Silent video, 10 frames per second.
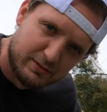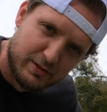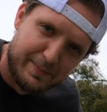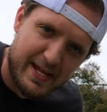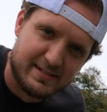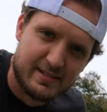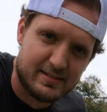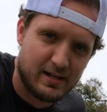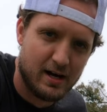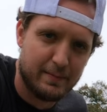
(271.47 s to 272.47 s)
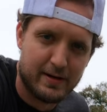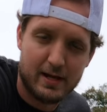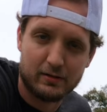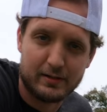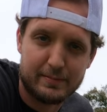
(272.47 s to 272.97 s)
through the paces, and
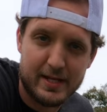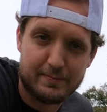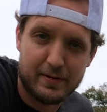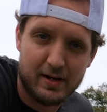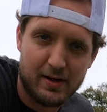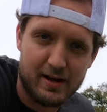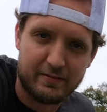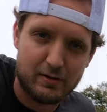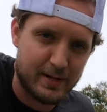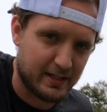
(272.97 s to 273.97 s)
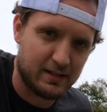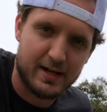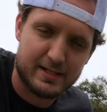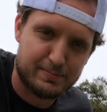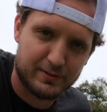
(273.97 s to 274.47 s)
not only me, but I'll have all my
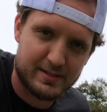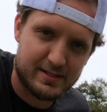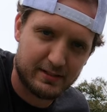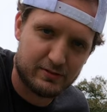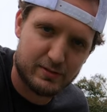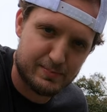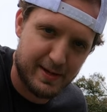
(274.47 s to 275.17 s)
clients put this thing through its